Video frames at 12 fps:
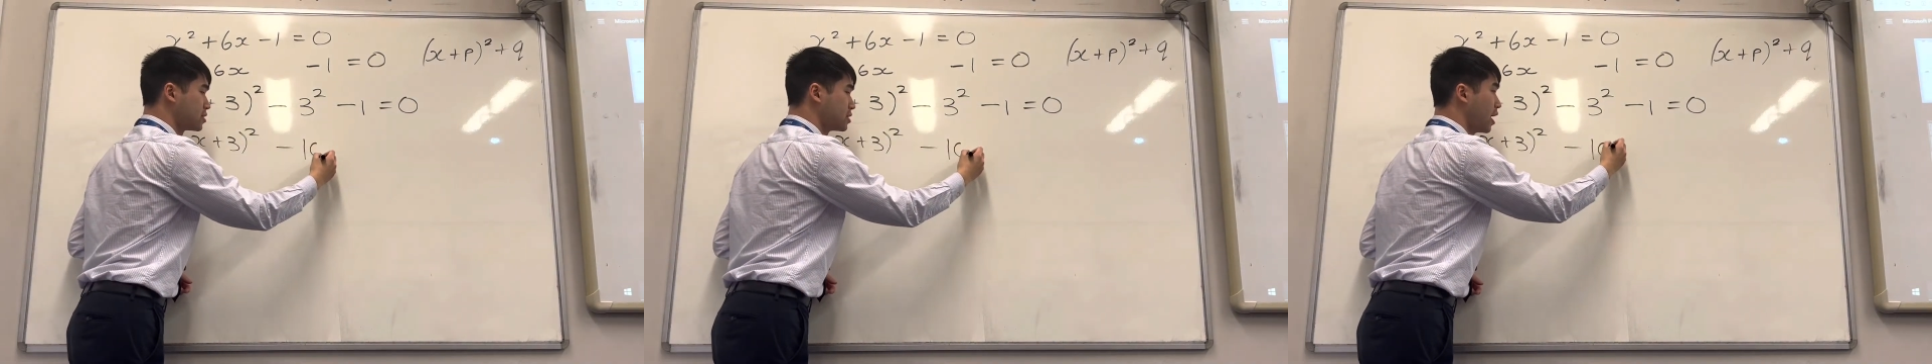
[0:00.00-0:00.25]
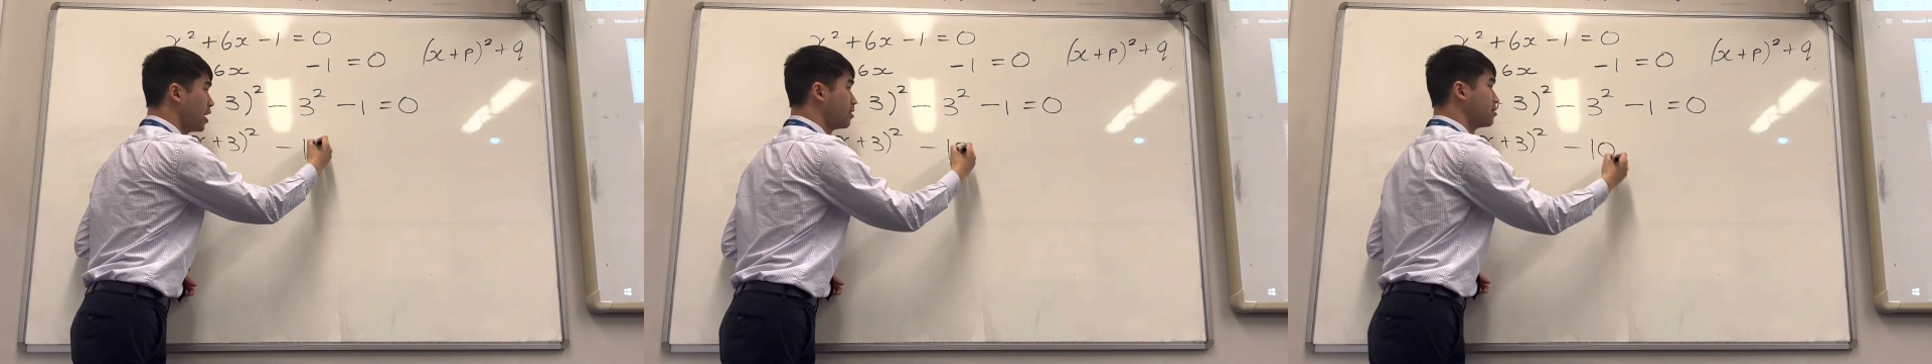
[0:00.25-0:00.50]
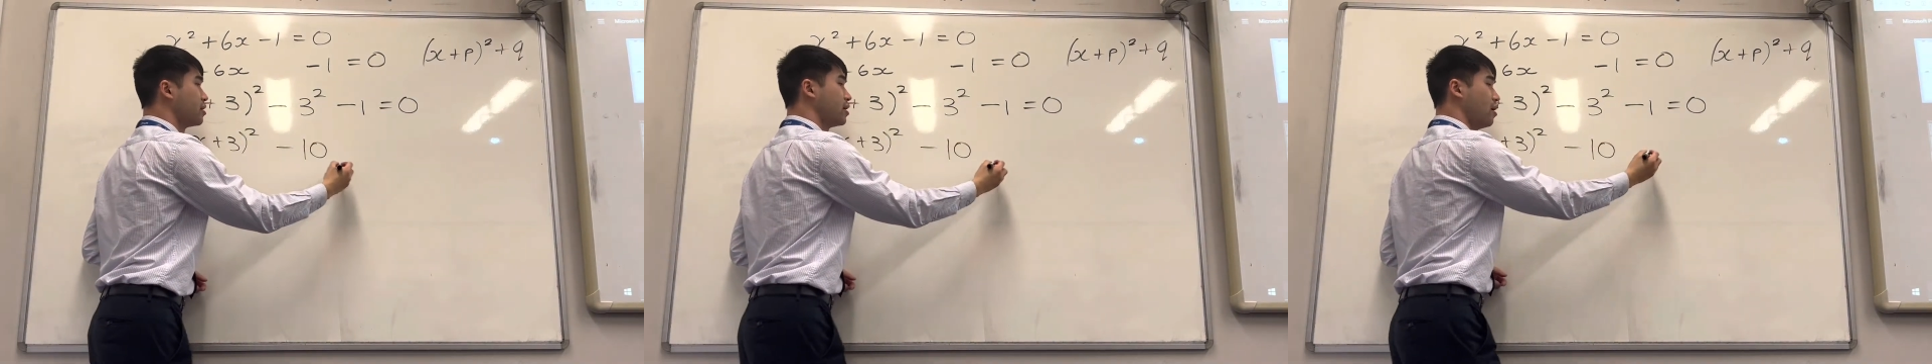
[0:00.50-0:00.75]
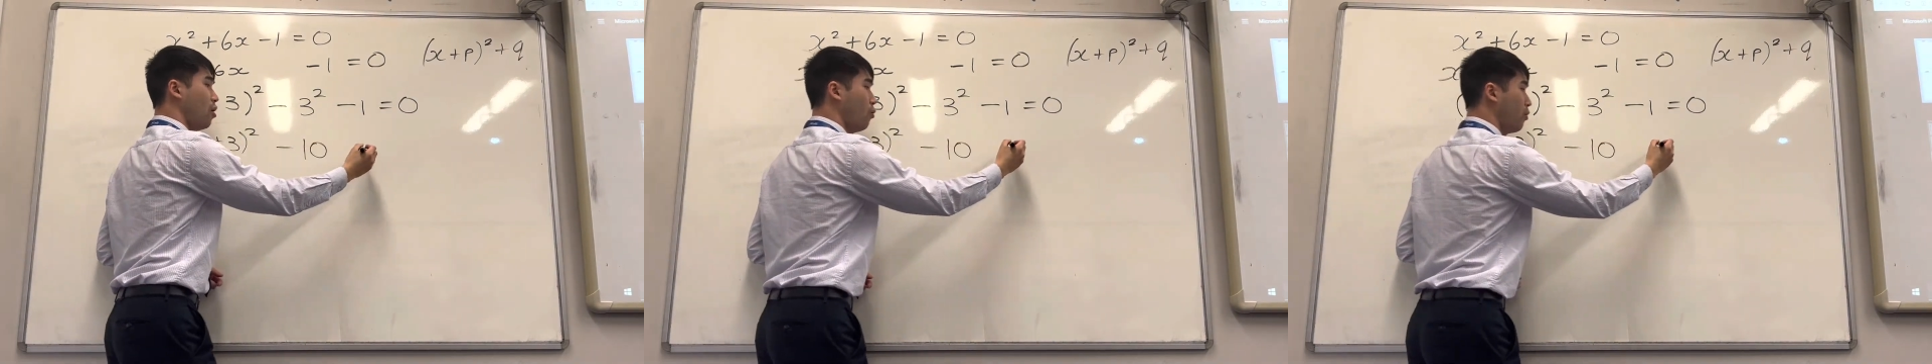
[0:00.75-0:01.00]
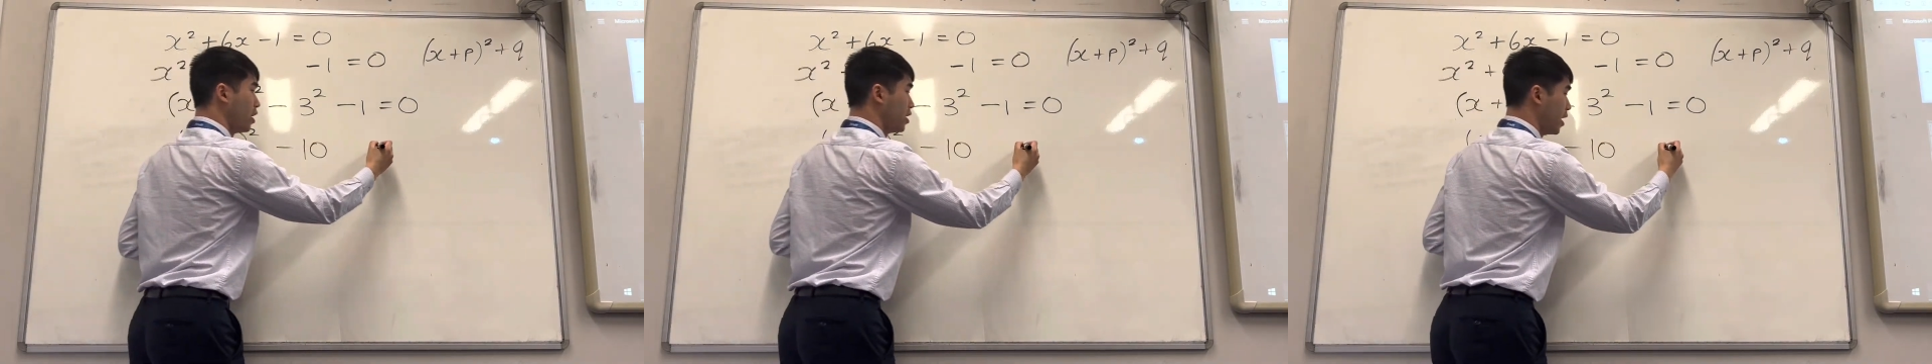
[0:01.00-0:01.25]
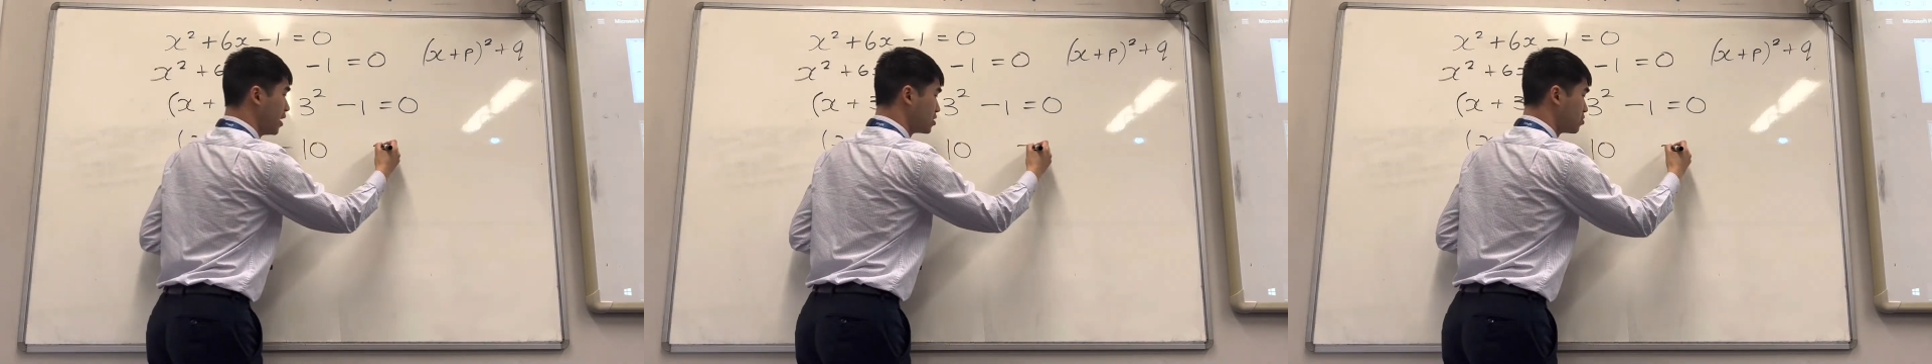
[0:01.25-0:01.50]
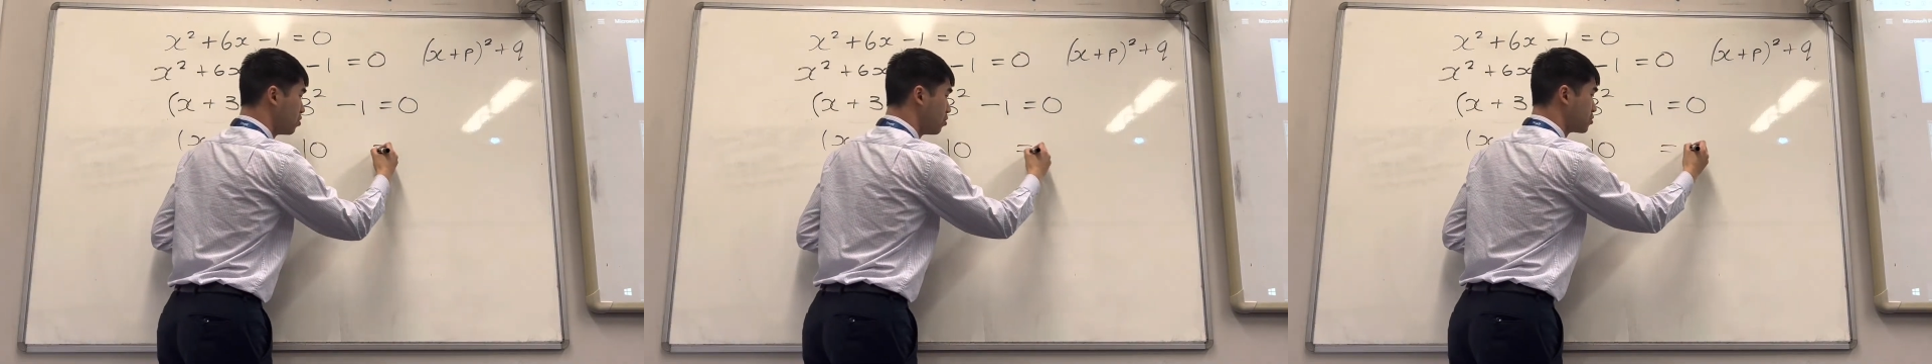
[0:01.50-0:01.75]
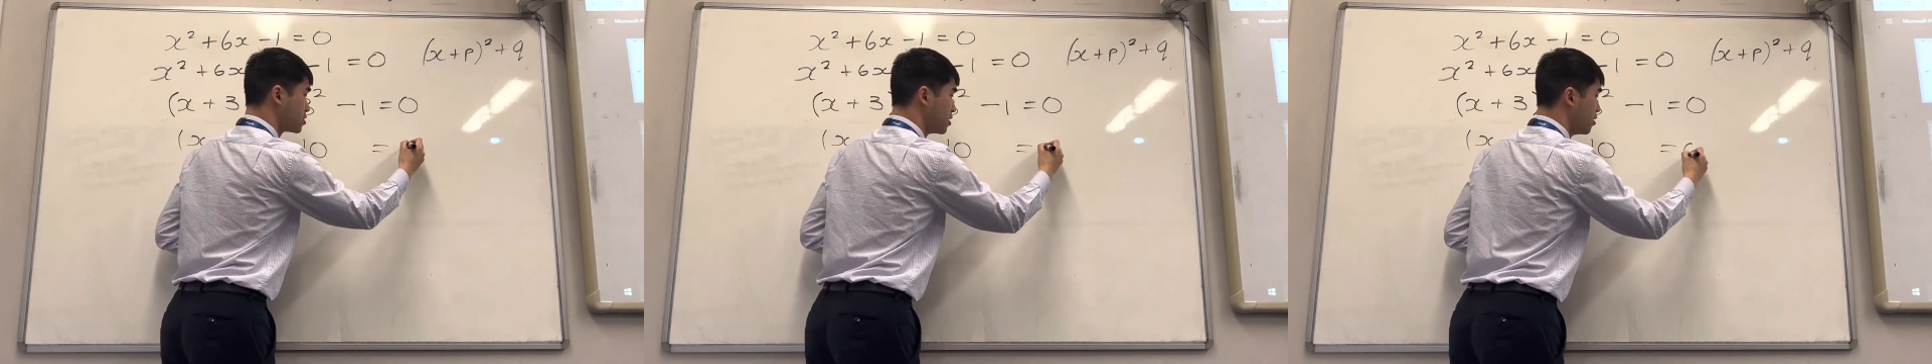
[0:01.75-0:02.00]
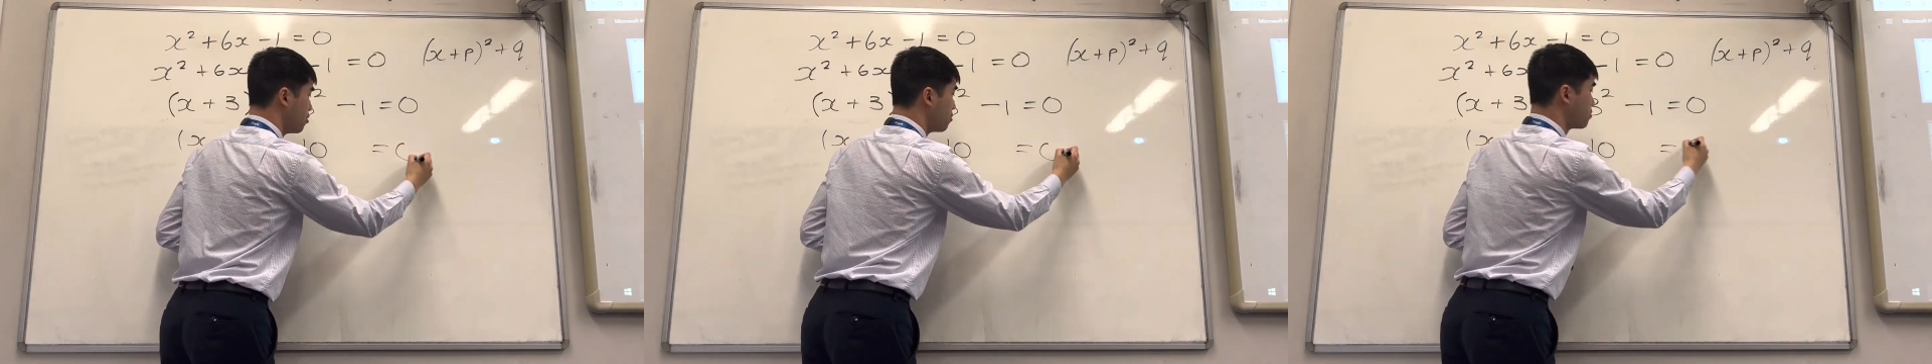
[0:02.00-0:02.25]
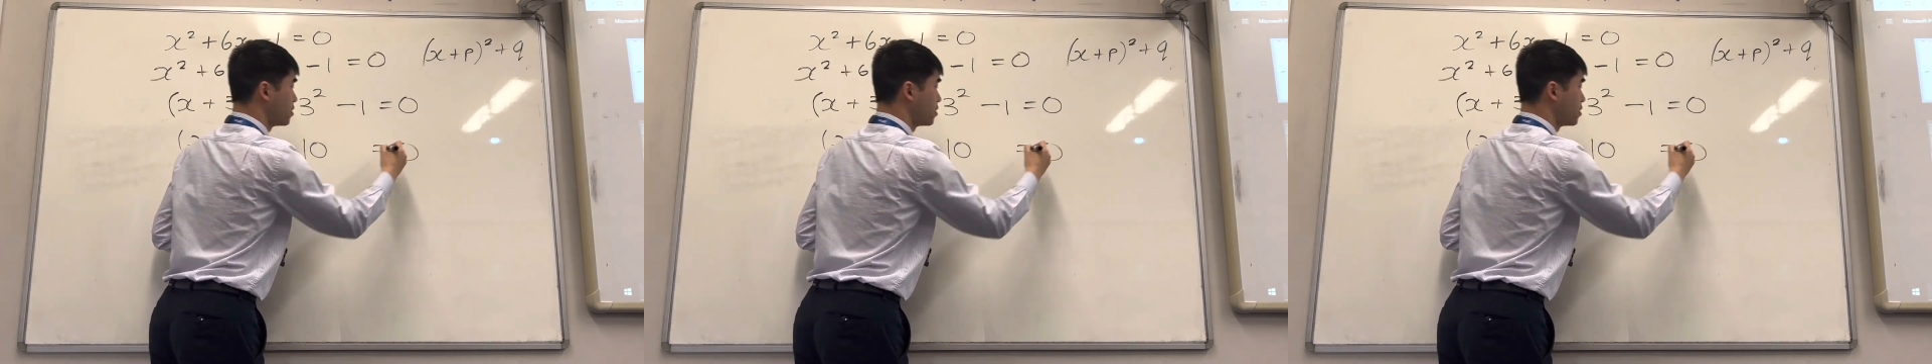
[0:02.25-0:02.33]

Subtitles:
10. And it's all still